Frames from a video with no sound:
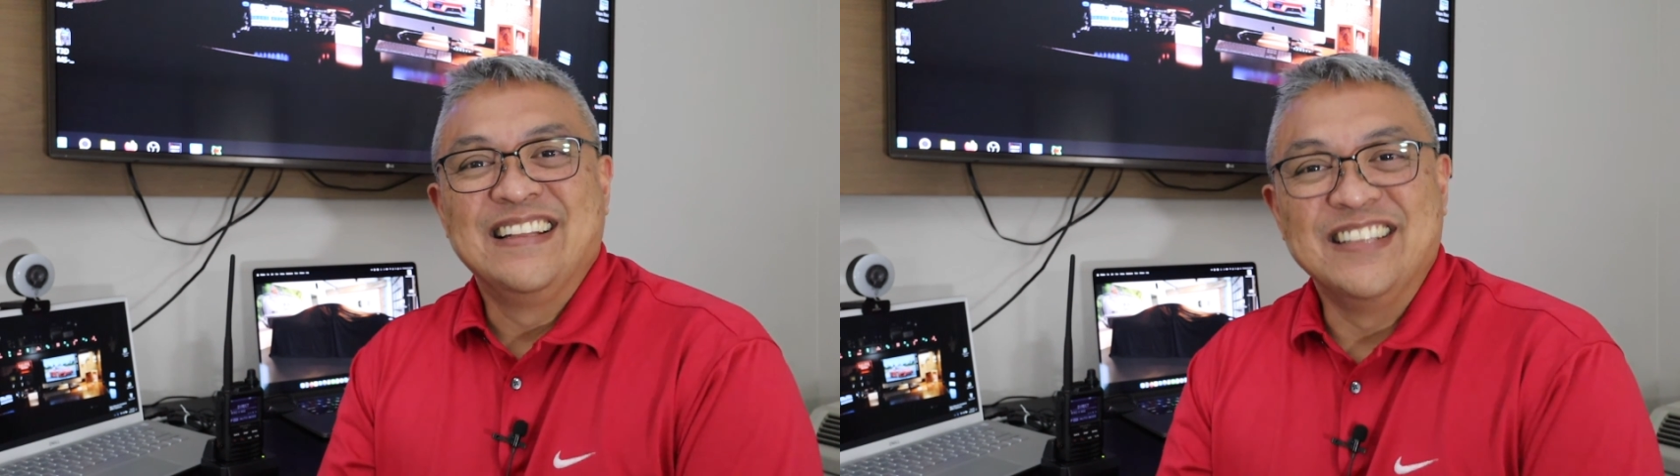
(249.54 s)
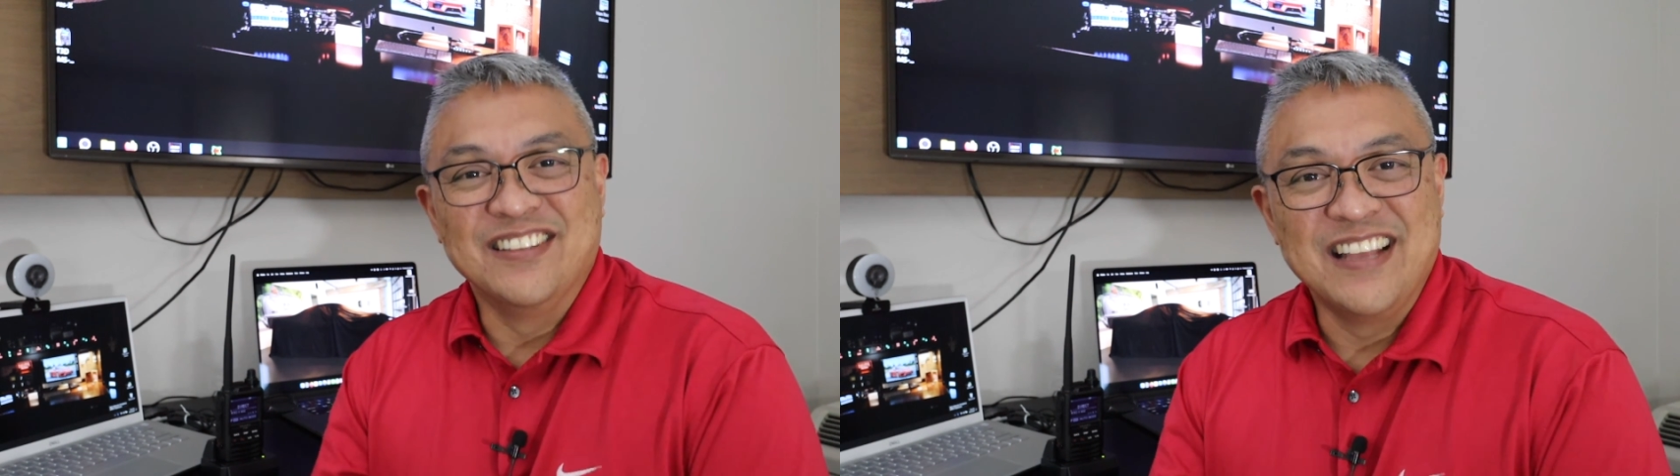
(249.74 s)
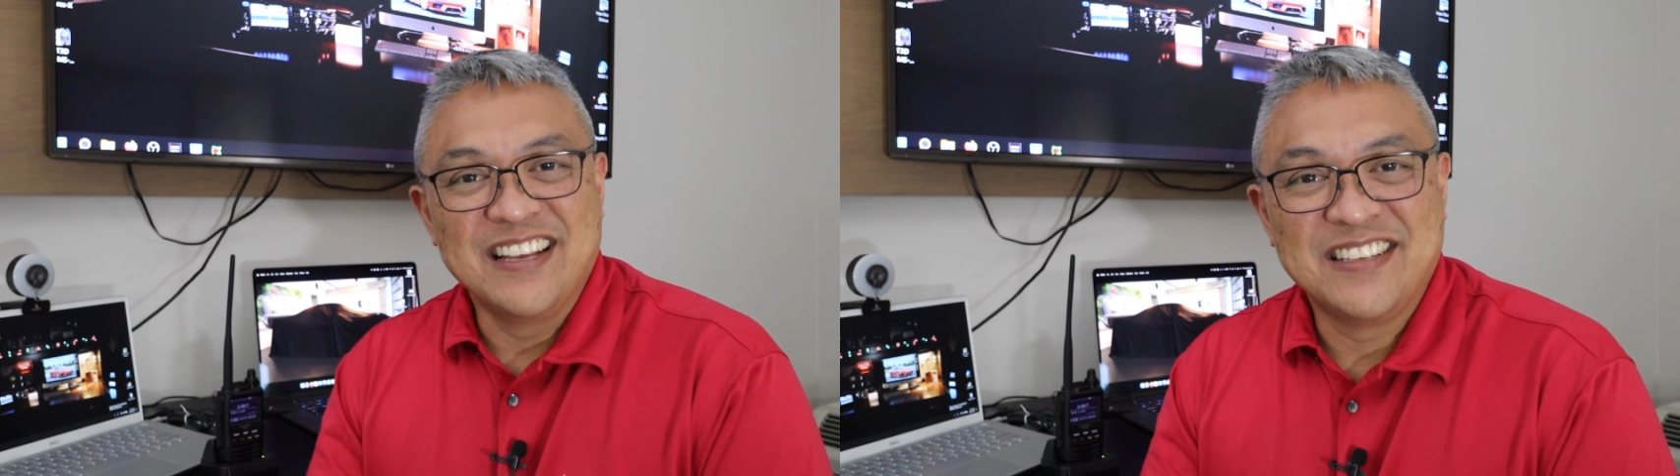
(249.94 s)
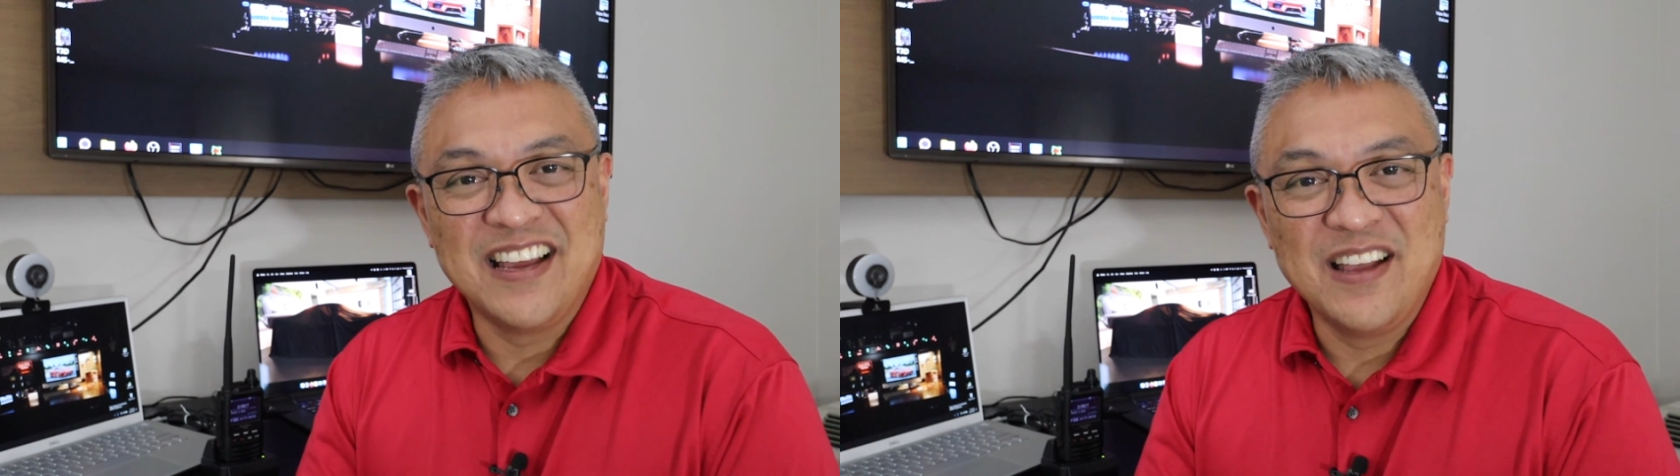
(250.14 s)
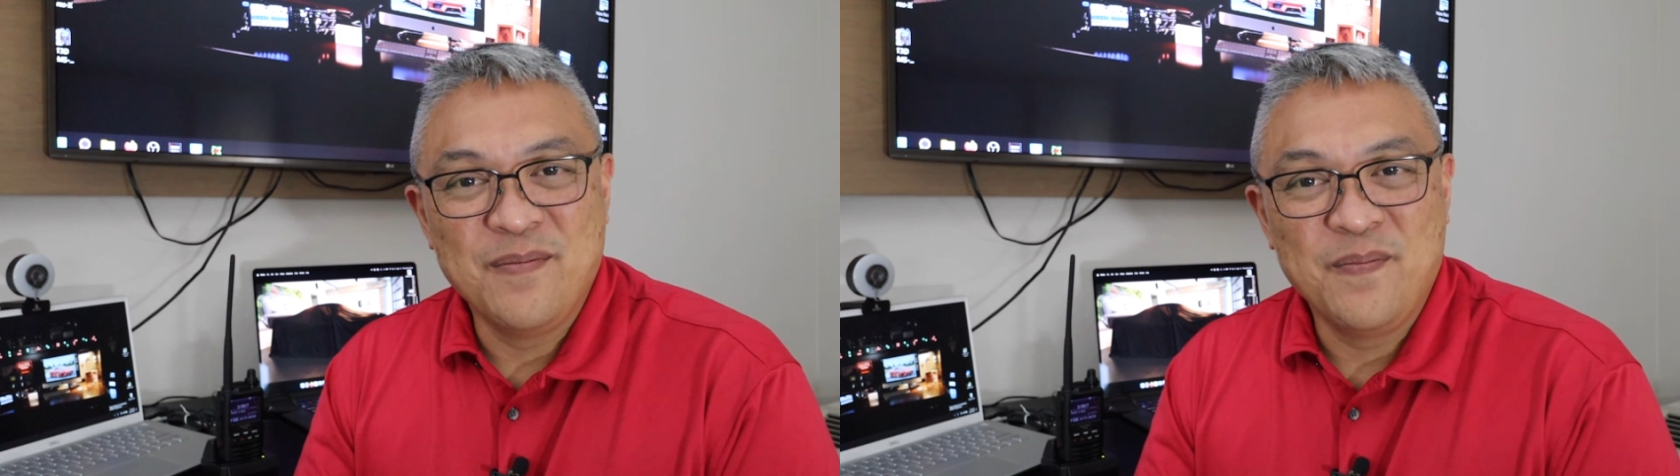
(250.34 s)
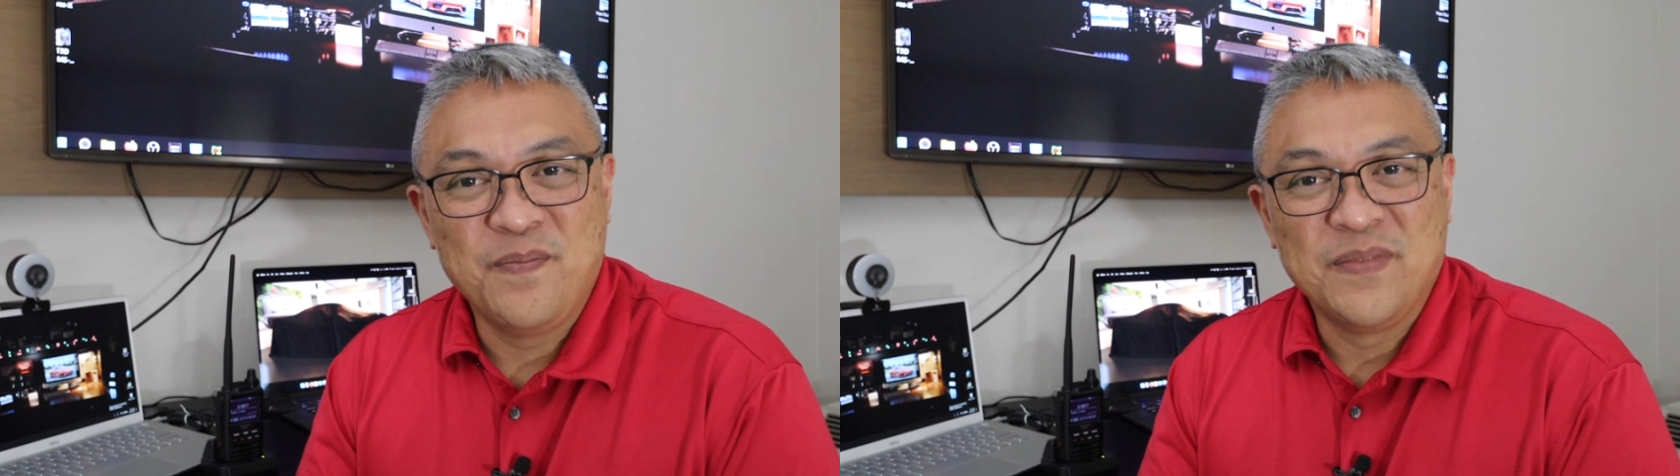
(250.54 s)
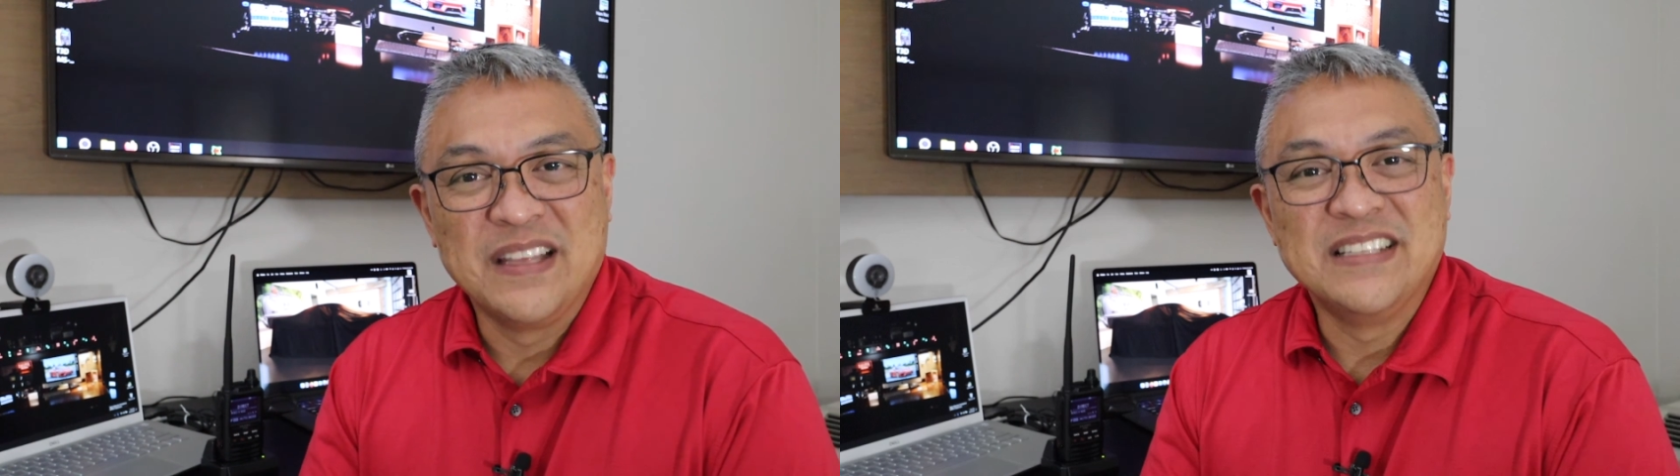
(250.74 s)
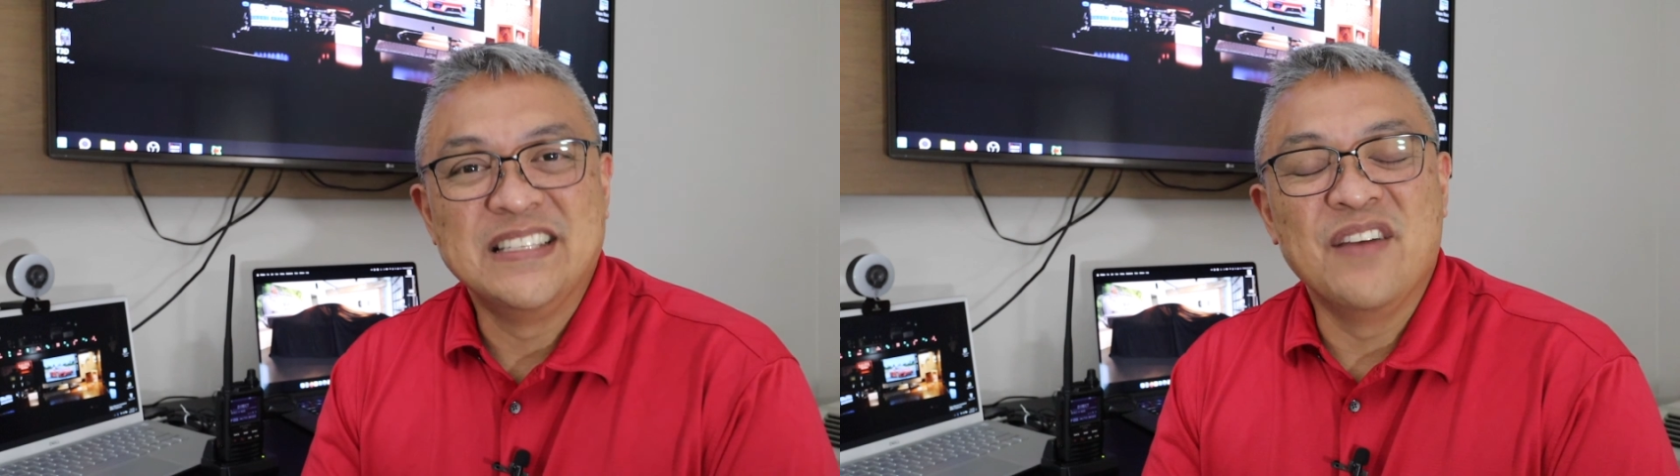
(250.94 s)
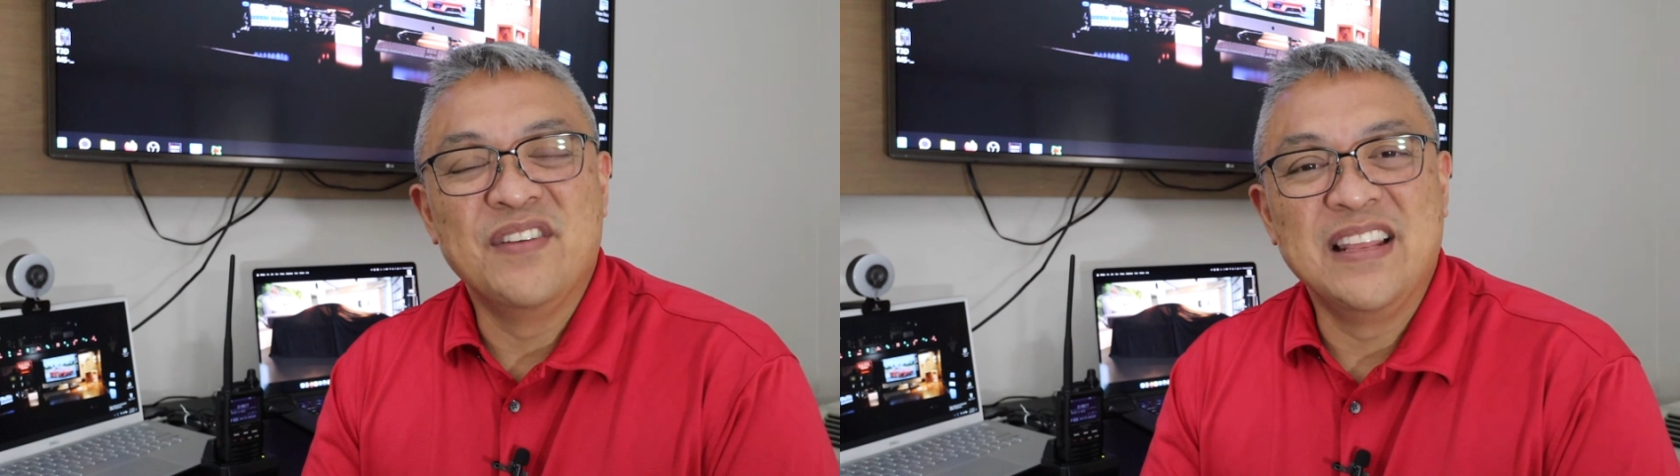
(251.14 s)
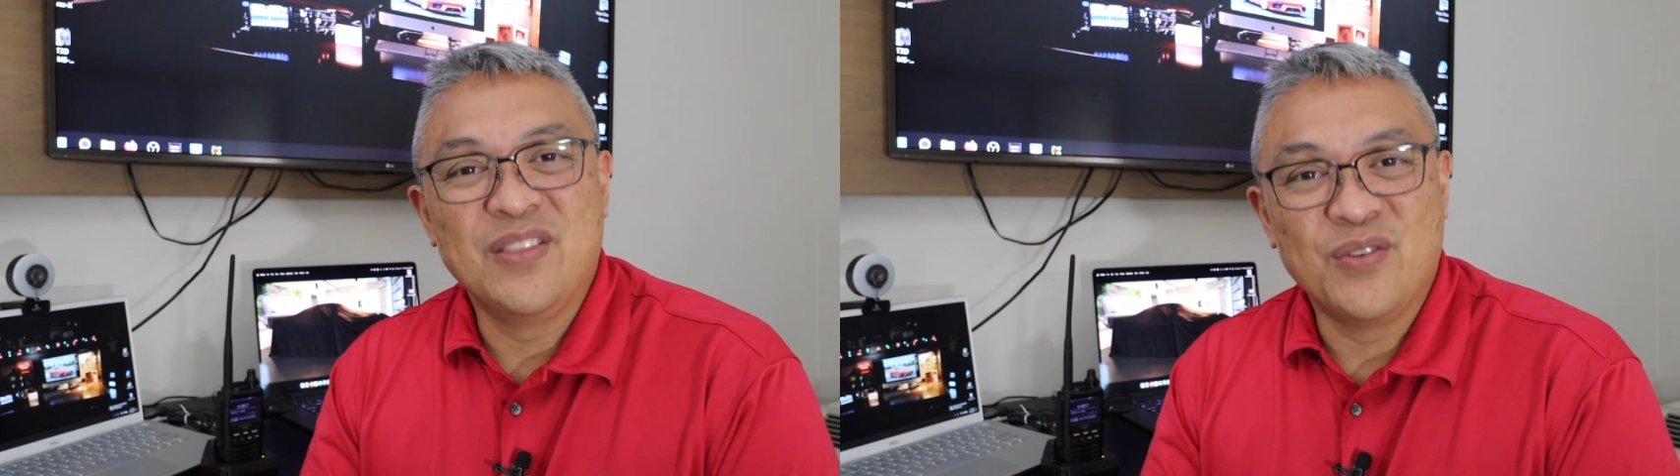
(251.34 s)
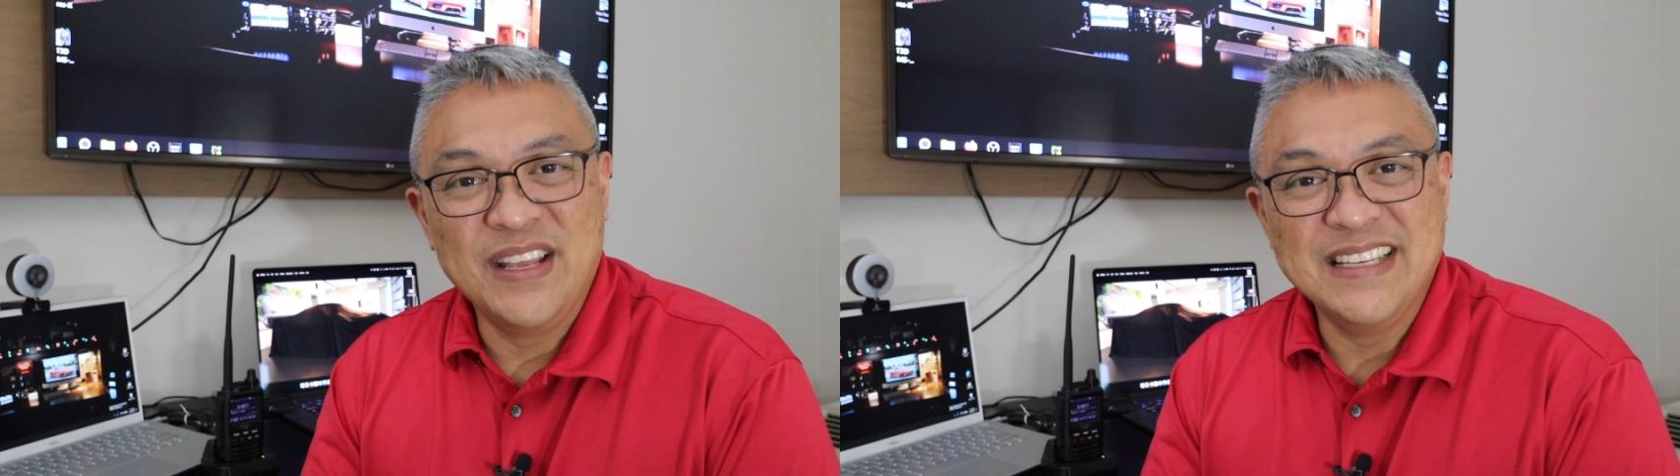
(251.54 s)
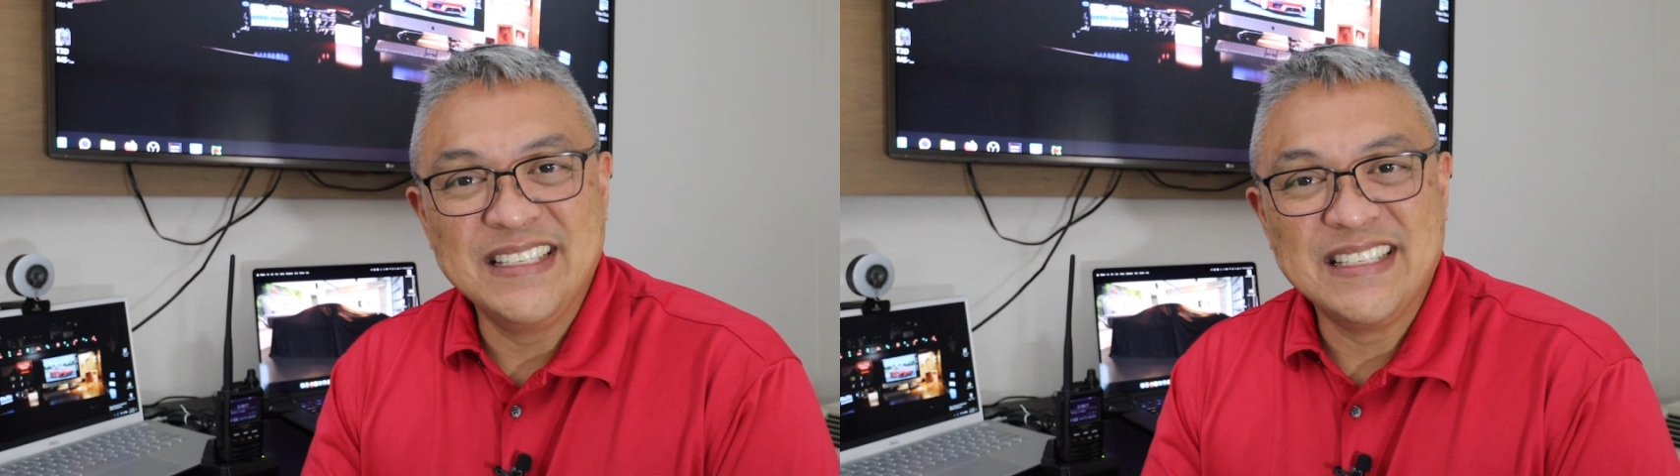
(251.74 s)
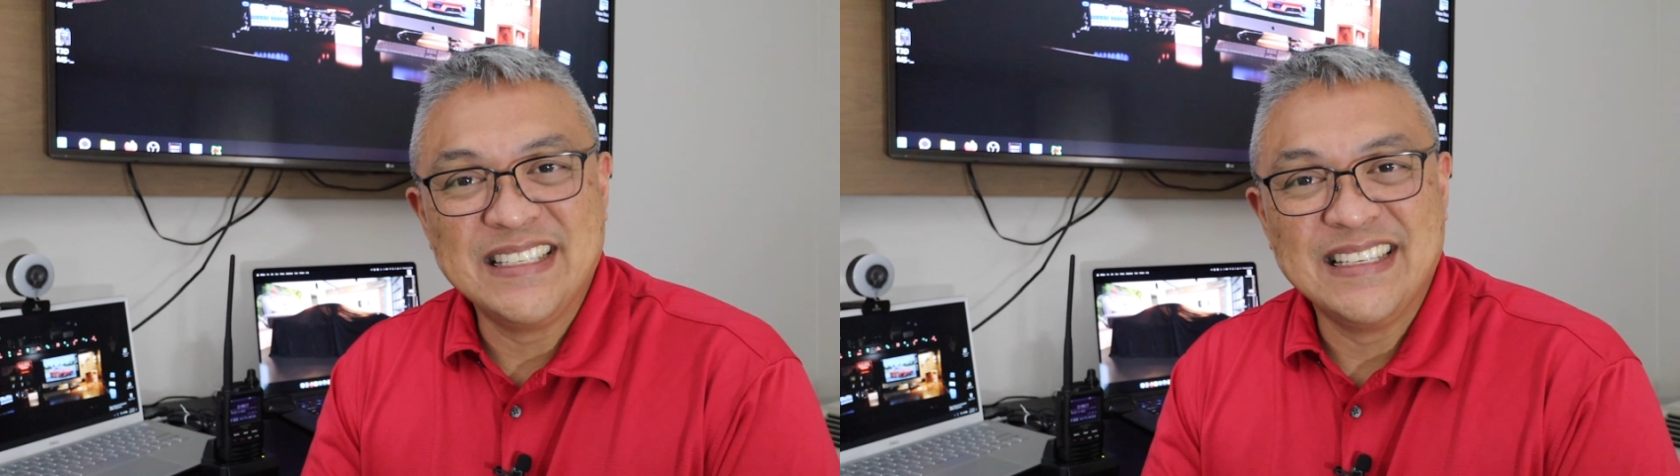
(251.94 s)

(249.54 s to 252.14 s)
Till next time, 73s